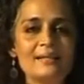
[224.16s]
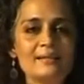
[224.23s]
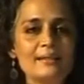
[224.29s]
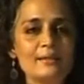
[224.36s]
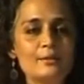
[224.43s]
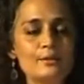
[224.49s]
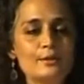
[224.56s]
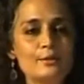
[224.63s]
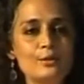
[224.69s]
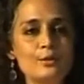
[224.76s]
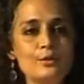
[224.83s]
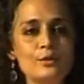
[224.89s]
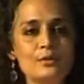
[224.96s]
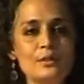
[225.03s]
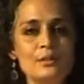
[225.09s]
and then they
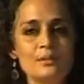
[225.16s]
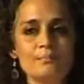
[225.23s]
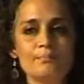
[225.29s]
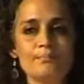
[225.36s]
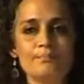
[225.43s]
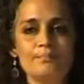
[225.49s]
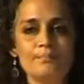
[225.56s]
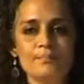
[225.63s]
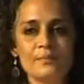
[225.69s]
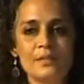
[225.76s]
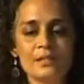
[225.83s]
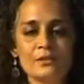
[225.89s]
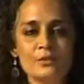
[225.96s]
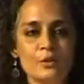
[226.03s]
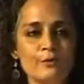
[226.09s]
throw
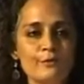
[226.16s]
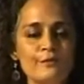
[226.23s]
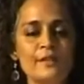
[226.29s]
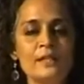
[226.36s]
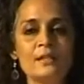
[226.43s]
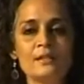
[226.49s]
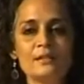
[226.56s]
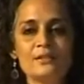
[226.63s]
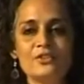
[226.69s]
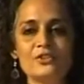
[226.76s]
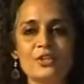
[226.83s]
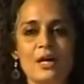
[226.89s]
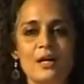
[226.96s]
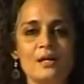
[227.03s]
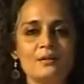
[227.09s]
the sort of
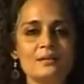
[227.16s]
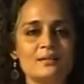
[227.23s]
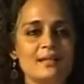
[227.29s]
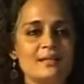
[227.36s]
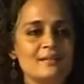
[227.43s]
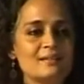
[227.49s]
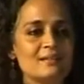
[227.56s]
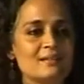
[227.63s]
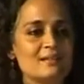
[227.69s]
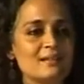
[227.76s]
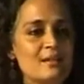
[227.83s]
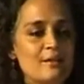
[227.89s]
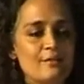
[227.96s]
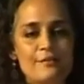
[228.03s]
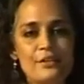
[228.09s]
finless sharks and
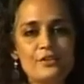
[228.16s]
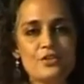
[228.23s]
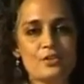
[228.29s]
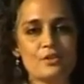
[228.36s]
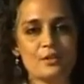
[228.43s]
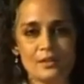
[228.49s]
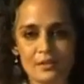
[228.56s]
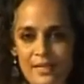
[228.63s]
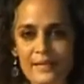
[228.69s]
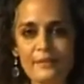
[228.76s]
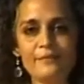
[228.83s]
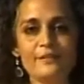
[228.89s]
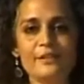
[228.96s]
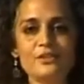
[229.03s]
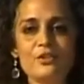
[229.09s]
the
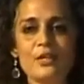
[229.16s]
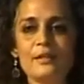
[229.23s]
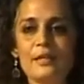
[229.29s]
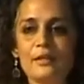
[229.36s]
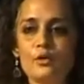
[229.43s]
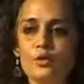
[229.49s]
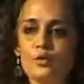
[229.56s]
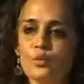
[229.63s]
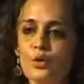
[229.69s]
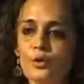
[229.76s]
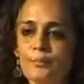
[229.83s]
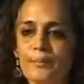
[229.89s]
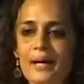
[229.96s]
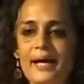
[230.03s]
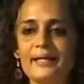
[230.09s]
dead fish that they don't
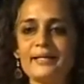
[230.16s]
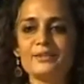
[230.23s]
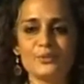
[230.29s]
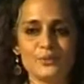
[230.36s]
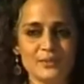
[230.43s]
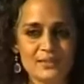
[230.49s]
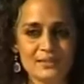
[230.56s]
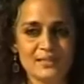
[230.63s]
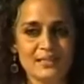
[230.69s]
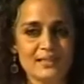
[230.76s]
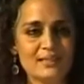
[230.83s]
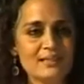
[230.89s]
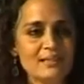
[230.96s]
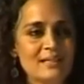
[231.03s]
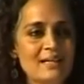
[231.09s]
want back into the
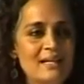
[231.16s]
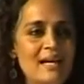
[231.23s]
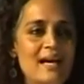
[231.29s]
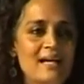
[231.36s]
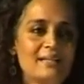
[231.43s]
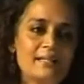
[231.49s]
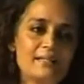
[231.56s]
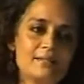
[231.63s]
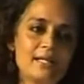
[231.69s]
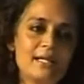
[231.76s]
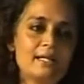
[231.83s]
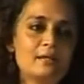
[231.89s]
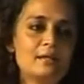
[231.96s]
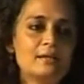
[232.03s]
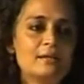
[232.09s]
sea, and they
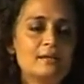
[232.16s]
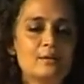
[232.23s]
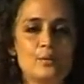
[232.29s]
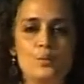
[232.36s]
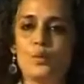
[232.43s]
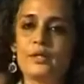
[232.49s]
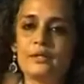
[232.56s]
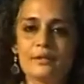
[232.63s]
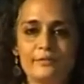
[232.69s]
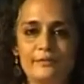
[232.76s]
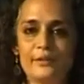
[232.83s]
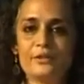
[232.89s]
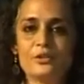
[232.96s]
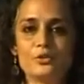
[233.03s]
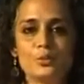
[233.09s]
take what
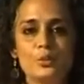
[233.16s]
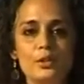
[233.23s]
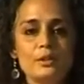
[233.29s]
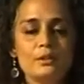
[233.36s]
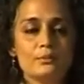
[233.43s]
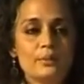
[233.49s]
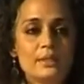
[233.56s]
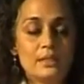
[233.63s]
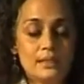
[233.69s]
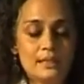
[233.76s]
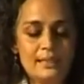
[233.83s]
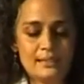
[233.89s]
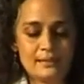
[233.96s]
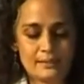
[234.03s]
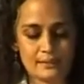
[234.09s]
the first world will
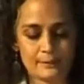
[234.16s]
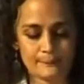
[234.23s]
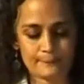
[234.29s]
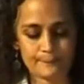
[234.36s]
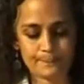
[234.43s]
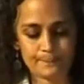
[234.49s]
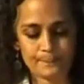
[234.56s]
eat.